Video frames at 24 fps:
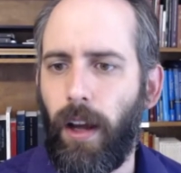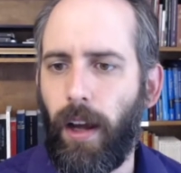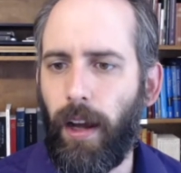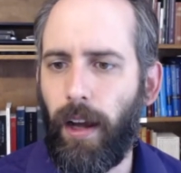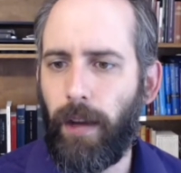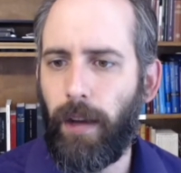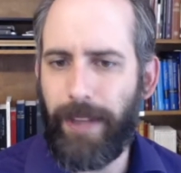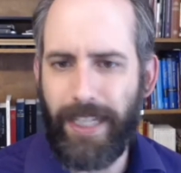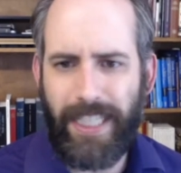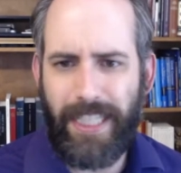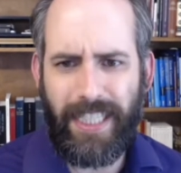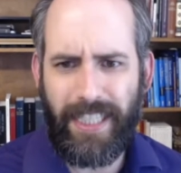
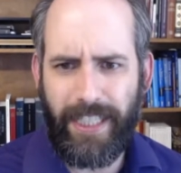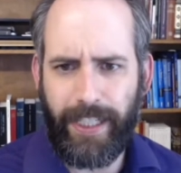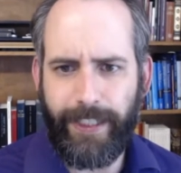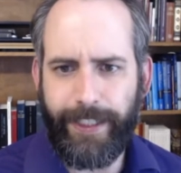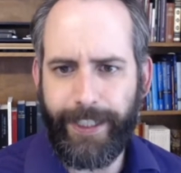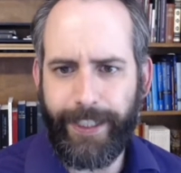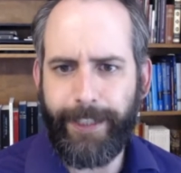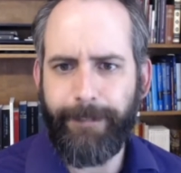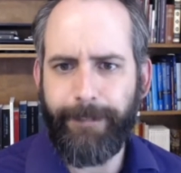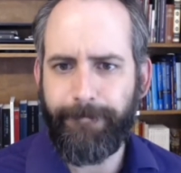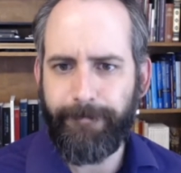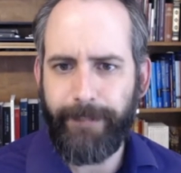That's
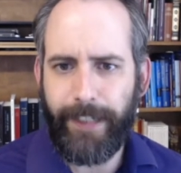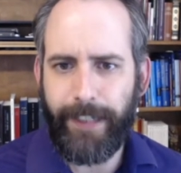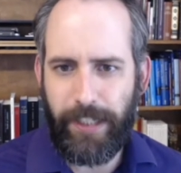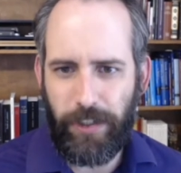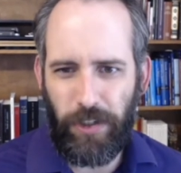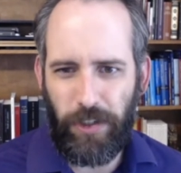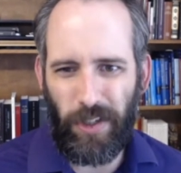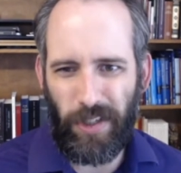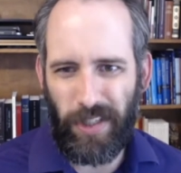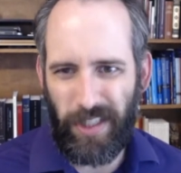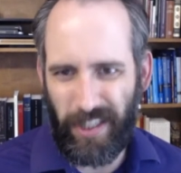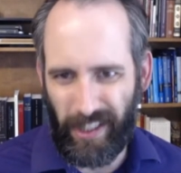silly. That's
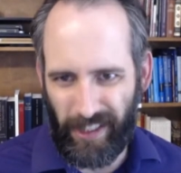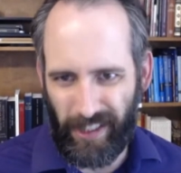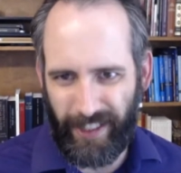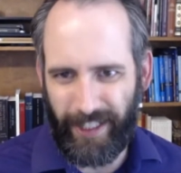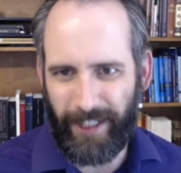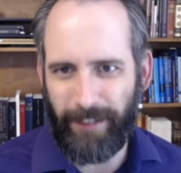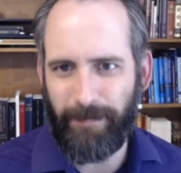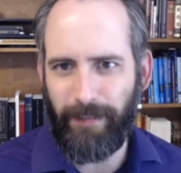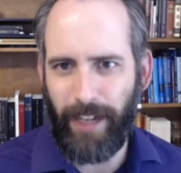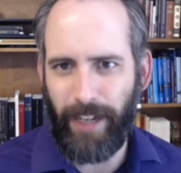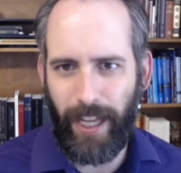just silly,